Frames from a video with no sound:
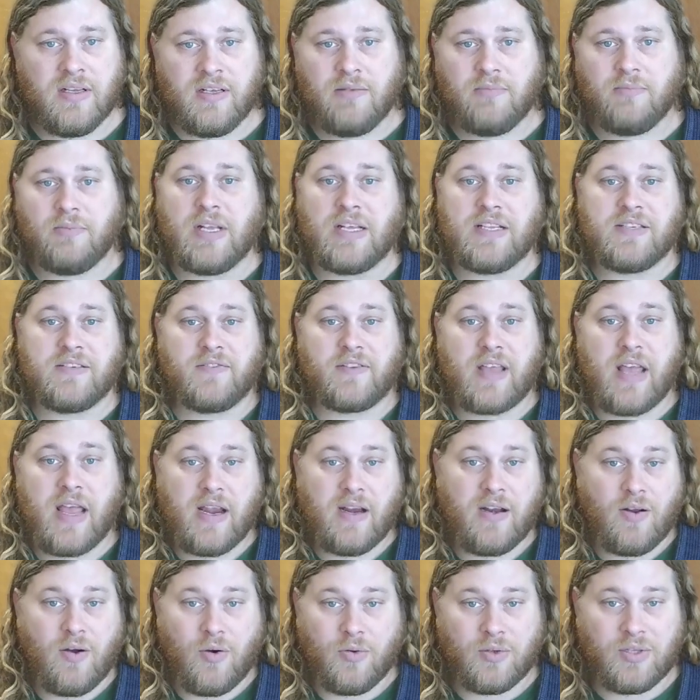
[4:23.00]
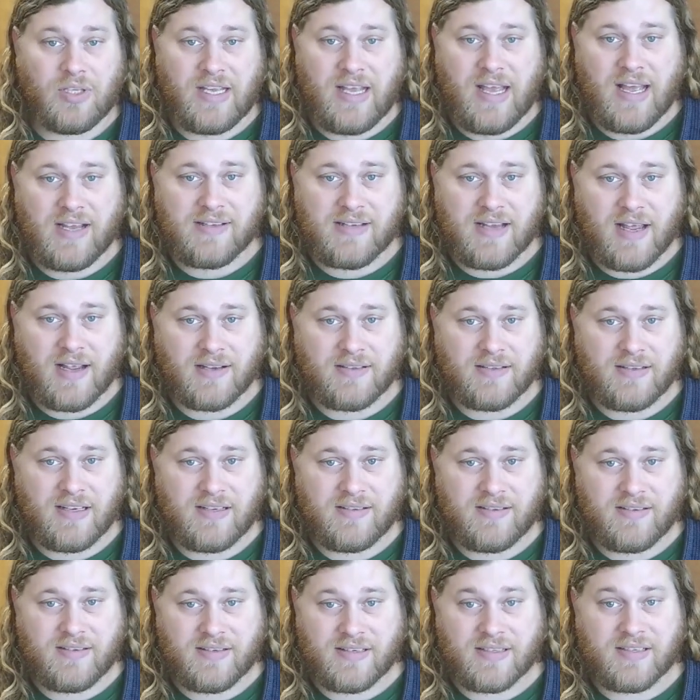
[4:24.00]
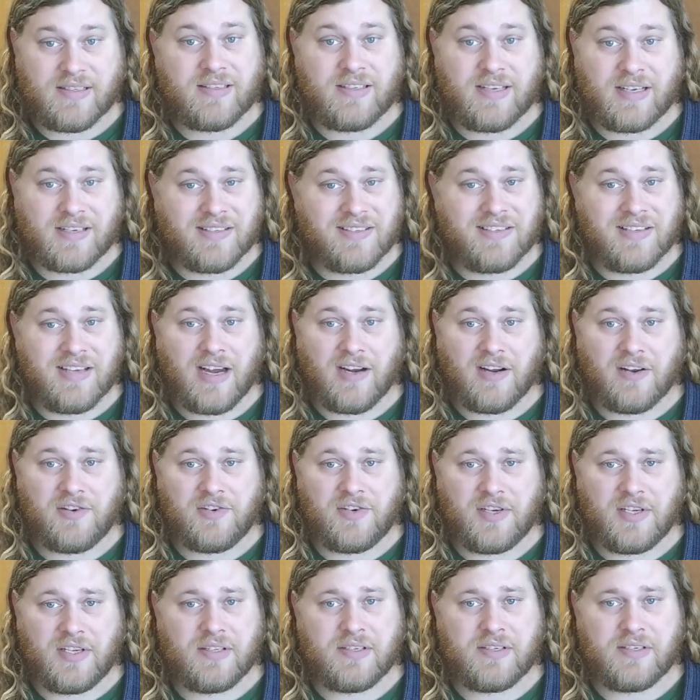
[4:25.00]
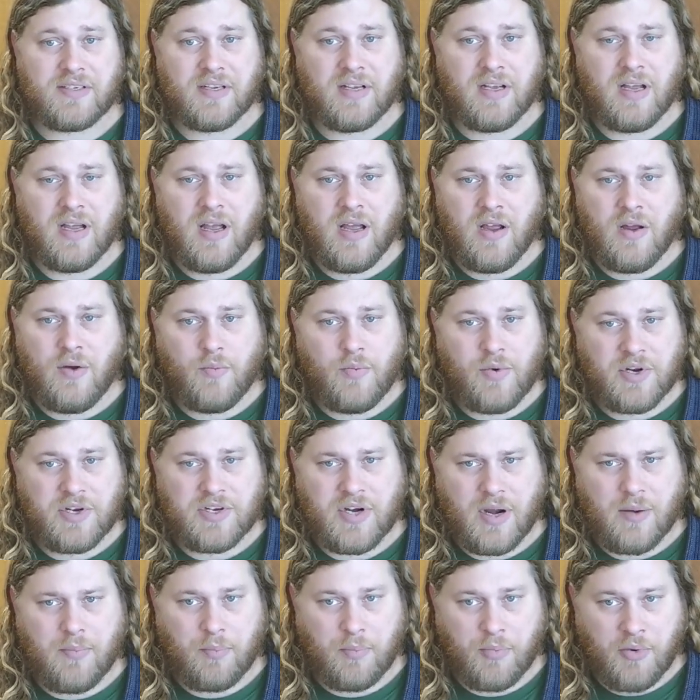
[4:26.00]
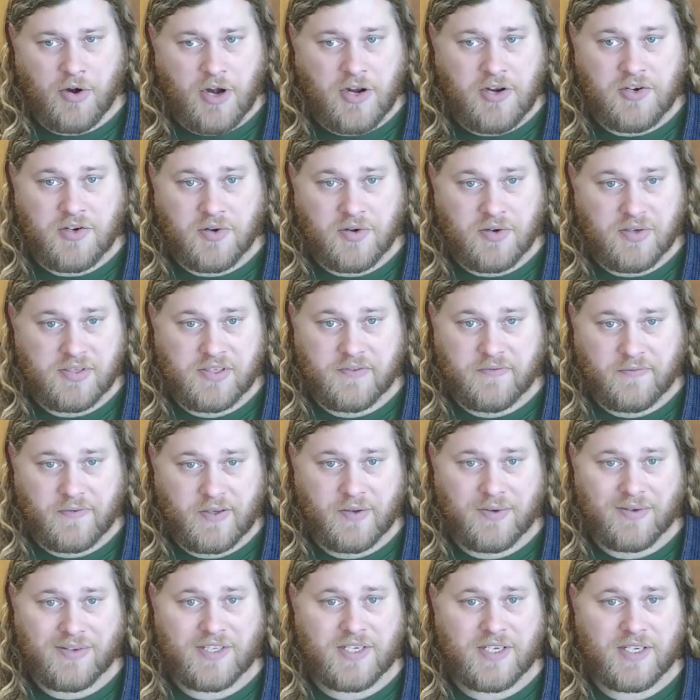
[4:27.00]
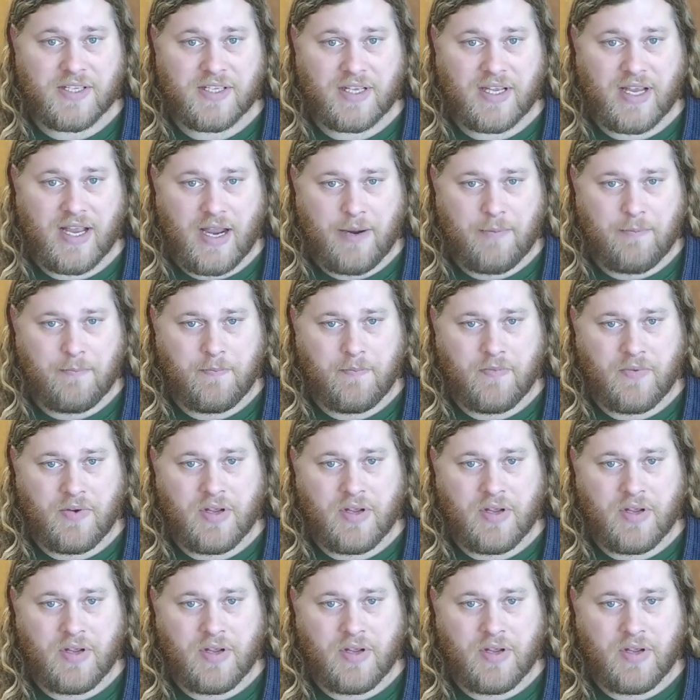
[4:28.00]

Blades of Khaine only has access to 6 data sheets, which I'm pretty sure is the fewest in the game.